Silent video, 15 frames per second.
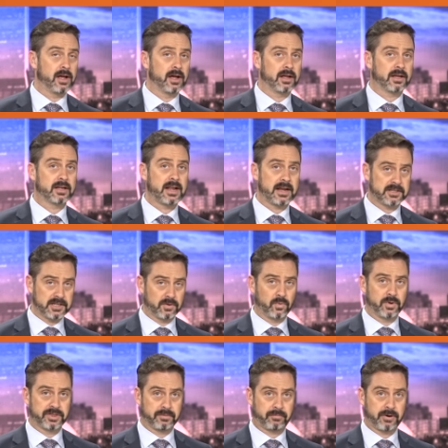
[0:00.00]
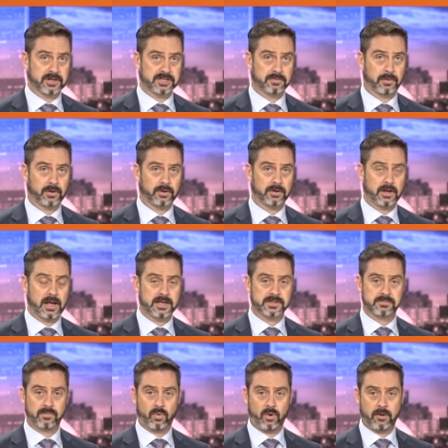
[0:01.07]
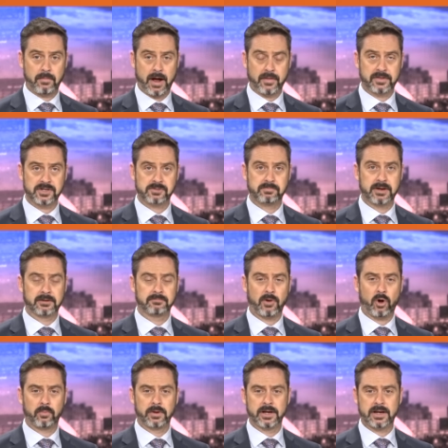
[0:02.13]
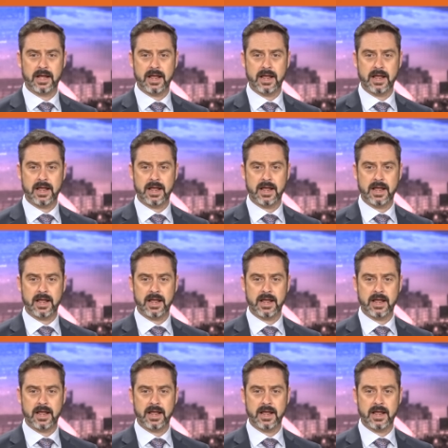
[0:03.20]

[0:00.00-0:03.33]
uh, connecting with the principal, has more about this big moment,